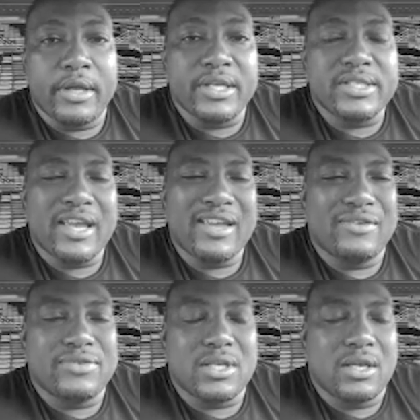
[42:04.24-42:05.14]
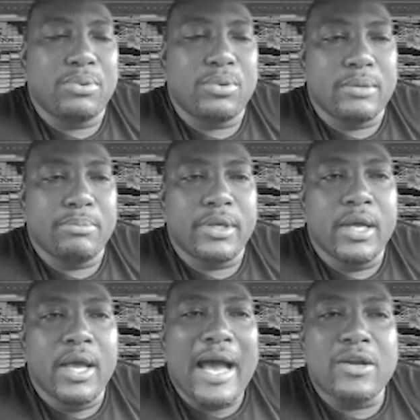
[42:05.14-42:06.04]
executive standpoint, but
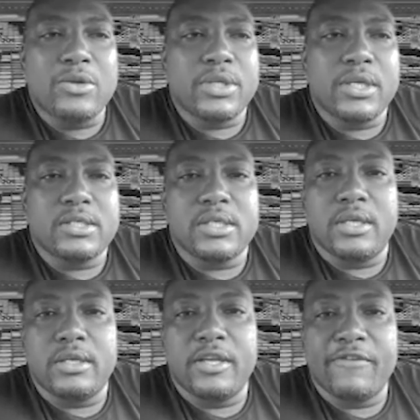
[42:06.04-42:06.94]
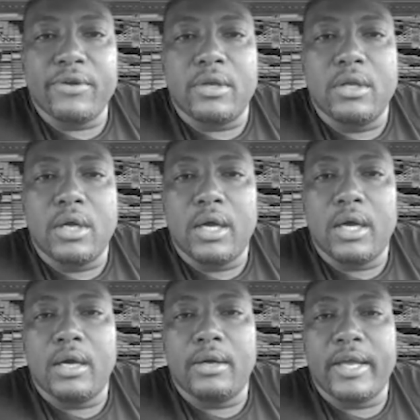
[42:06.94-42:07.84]
I don't think it's any different
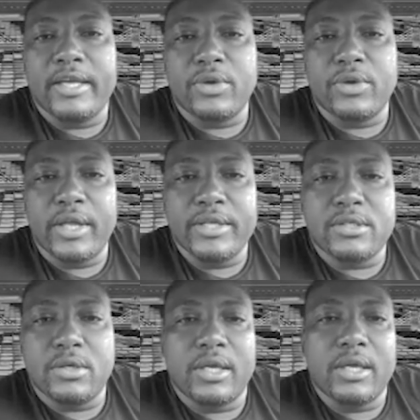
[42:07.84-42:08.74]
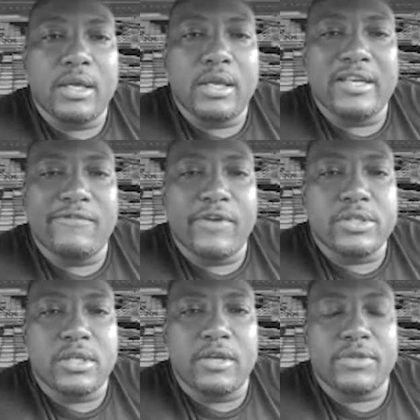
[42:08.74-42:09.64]
as it relates to, again, that
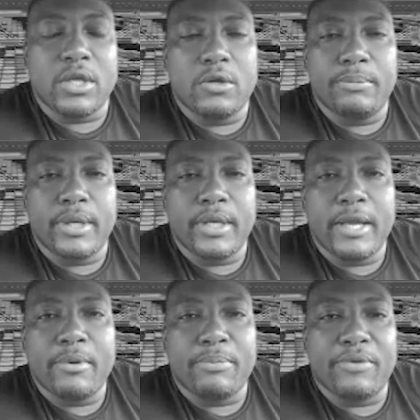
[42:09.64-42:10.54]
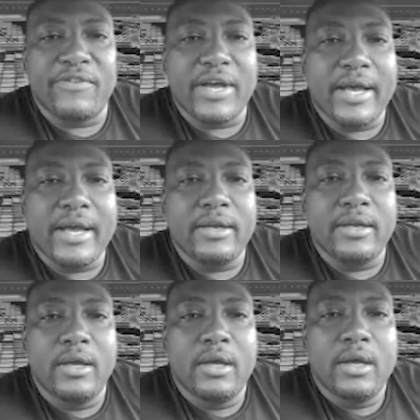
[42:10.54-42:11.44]
diversity of thought and being able to provide,
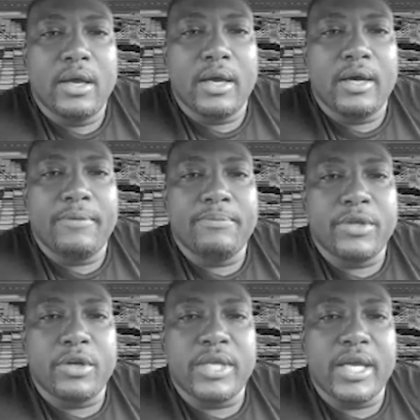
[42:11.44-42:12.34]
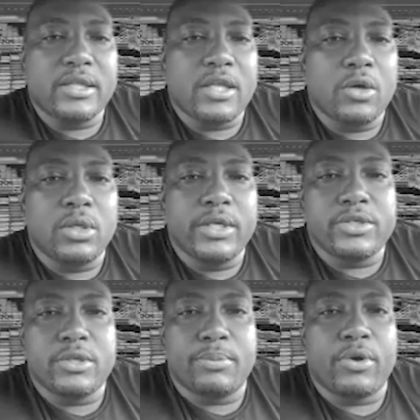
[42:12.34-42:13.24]
that thought
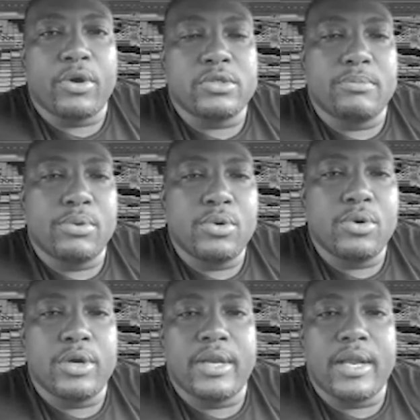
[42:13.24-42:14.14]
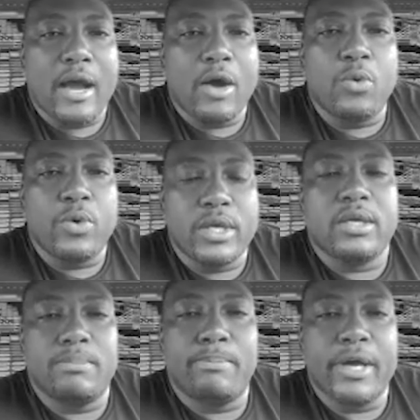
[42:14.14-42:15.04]
leadership across the board, and how we
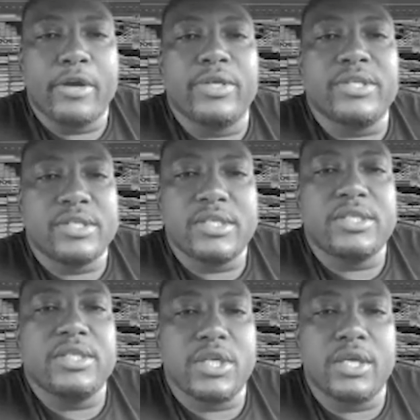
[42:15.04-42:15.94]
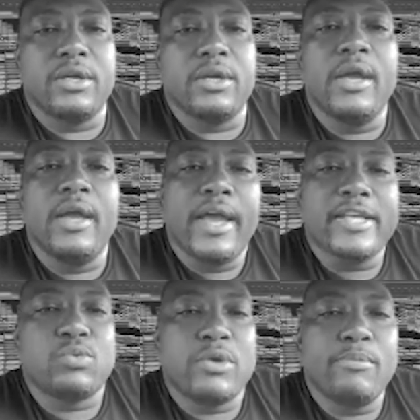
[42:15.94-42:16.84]
could better assist each other
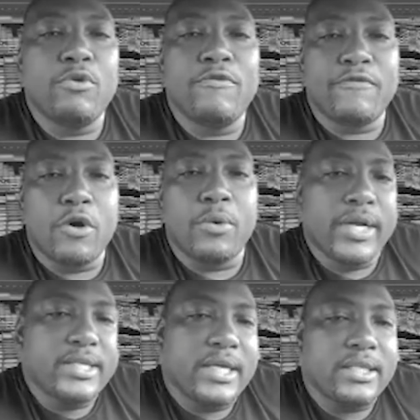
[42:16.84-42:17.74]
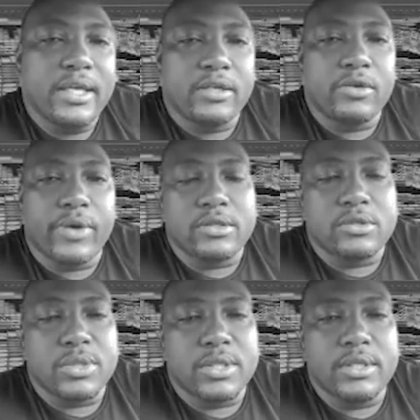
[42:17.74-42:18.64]
as we move forward as athletic
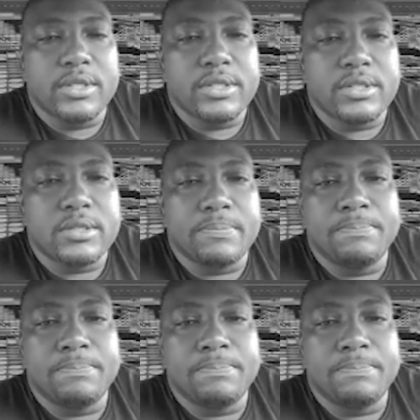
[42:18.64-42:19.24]
directors within the system.